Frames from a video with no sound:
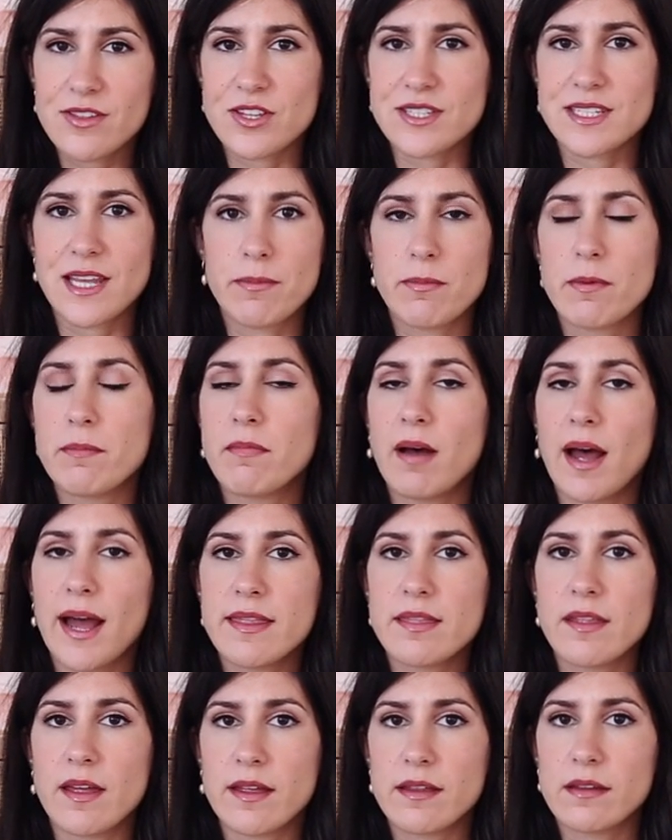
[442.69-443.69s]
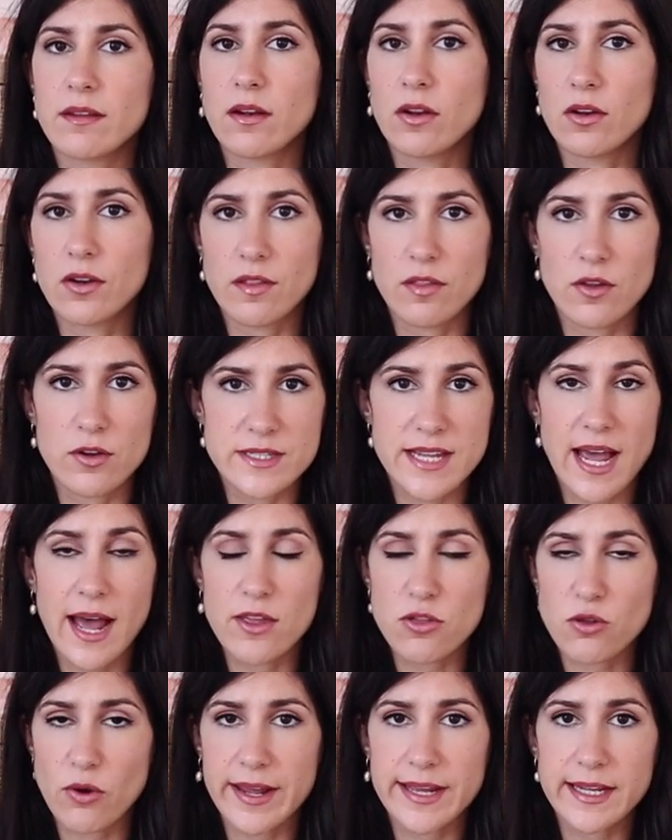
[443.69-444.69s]
Just keep in mind that a lot of those
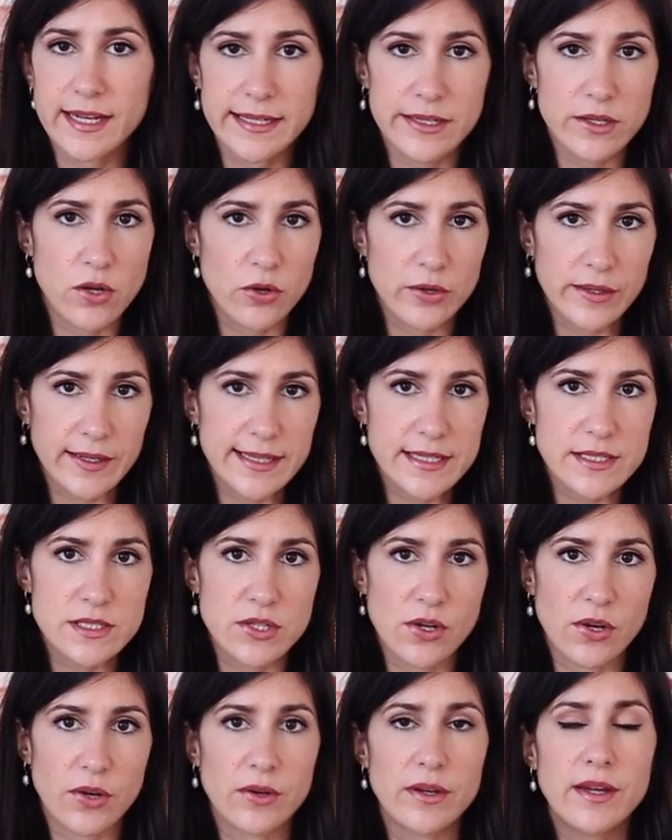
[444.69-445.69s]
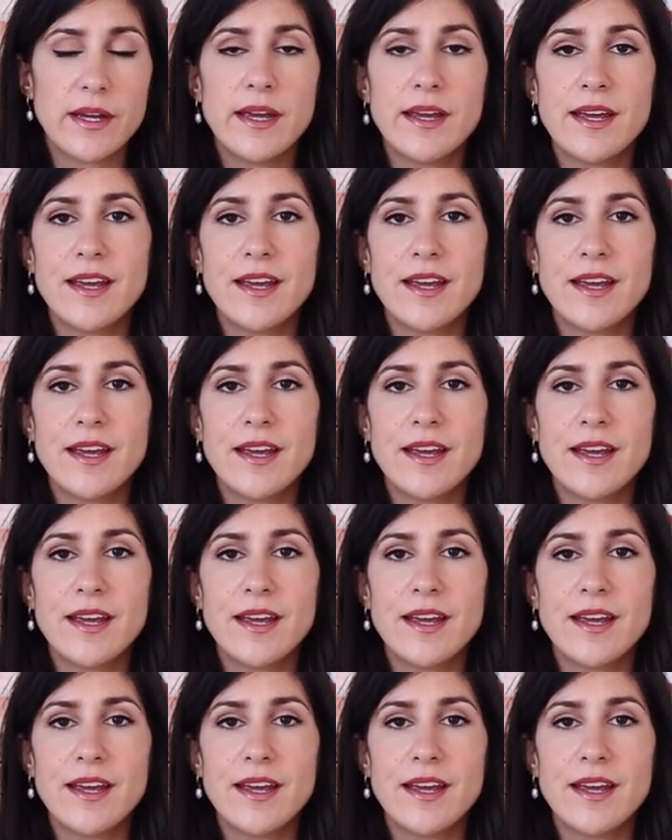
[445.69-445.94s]
are dry clean only. So